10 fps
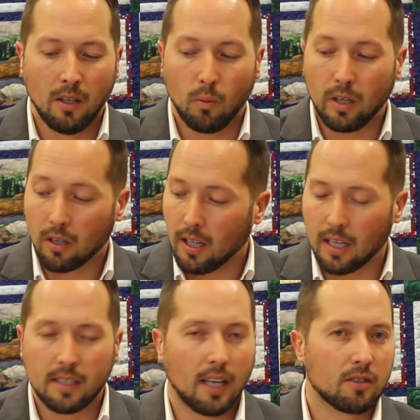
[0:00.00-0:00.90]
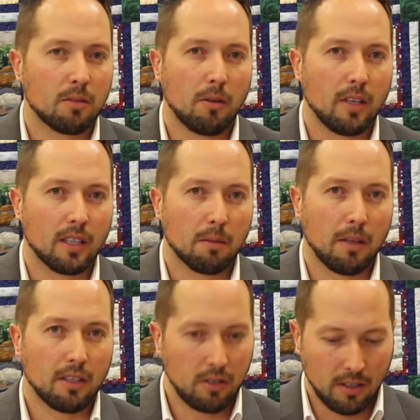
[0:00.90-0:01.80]
We heard a lot of testimony at the
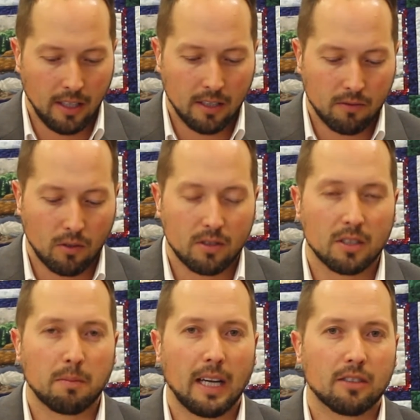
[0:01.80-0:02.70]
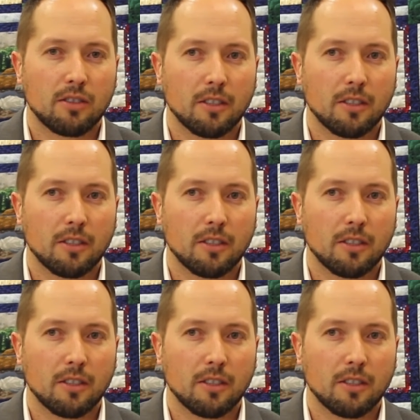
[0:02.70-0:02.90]
Blockchain Task Force this past